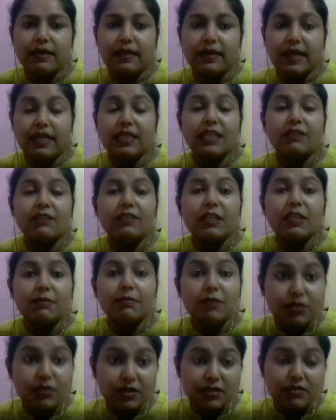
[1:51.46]
and giving
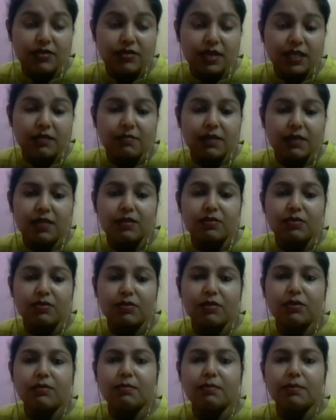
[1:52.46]
immediate treatment.
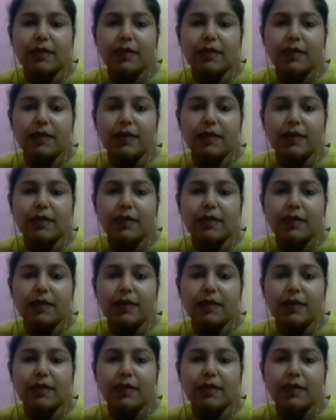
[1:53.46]
So